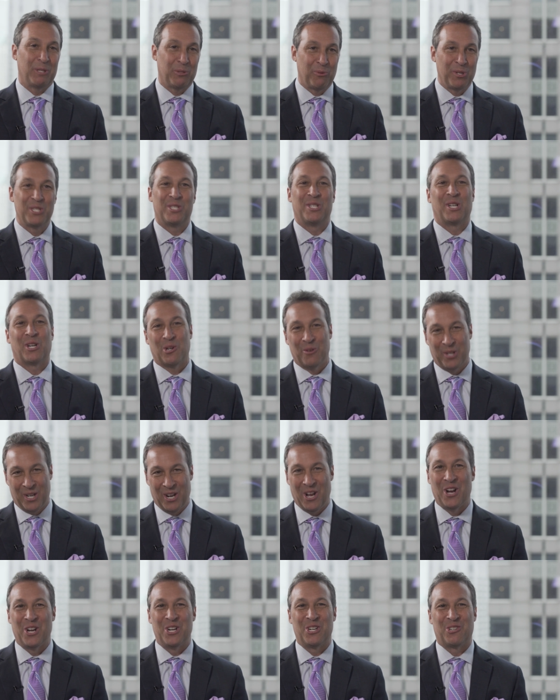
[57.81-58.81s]
between 0 and
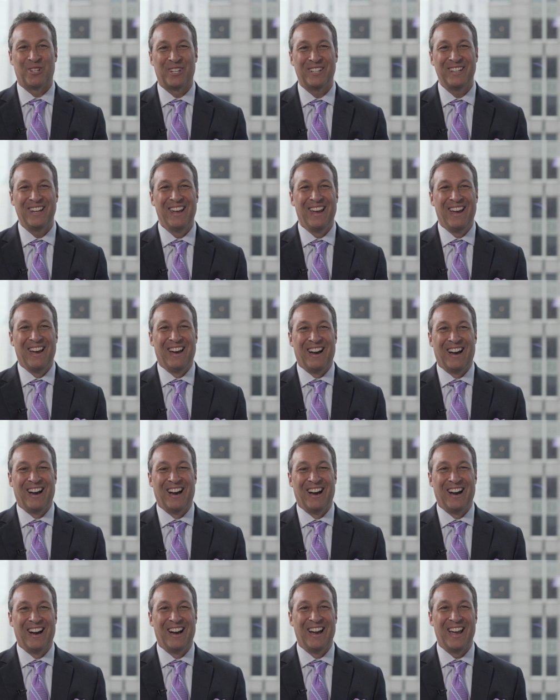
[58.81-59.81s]
100,
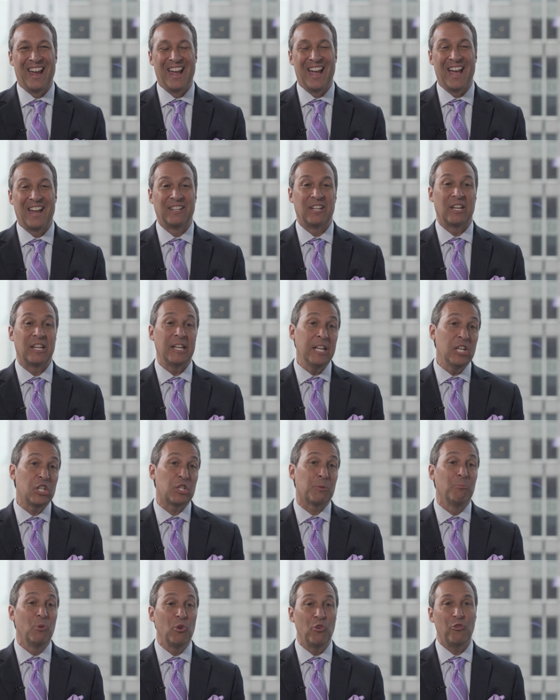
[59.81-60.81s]
and
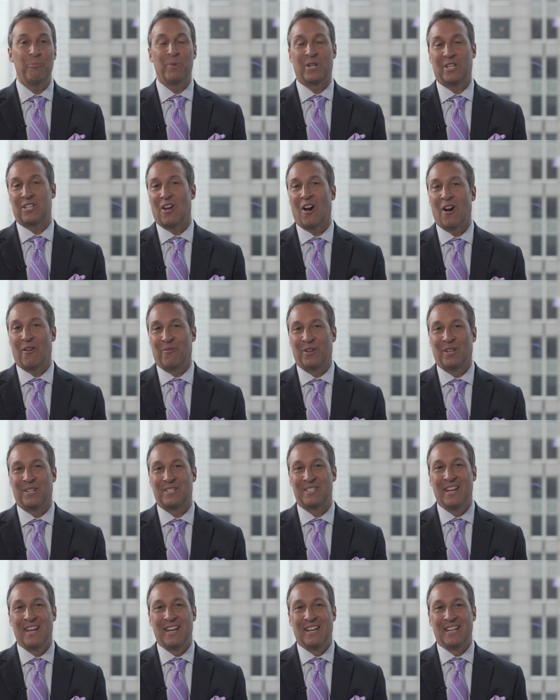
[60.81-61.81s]
each movement of
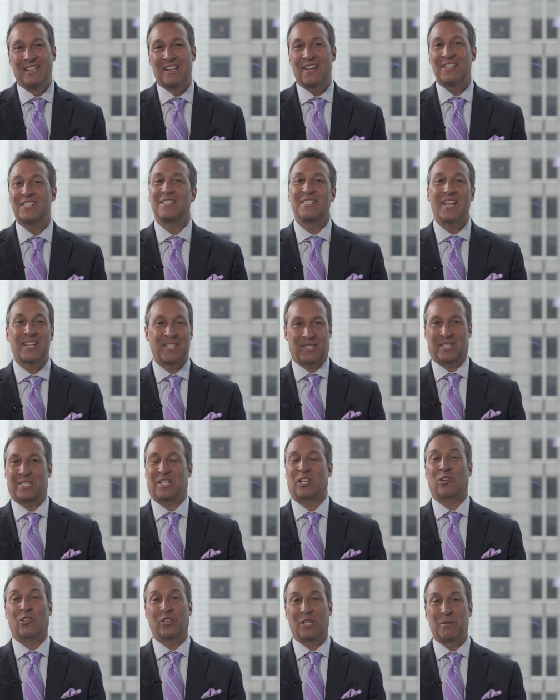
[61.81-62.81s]
it doesn't
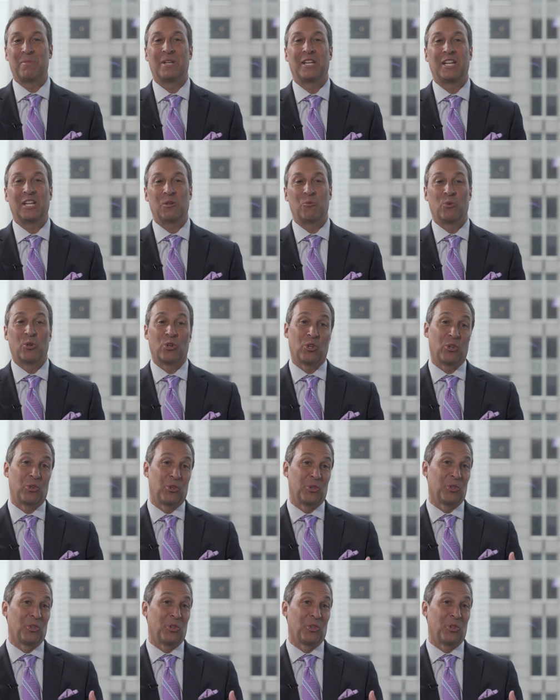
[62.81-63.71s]
necessarily mean we're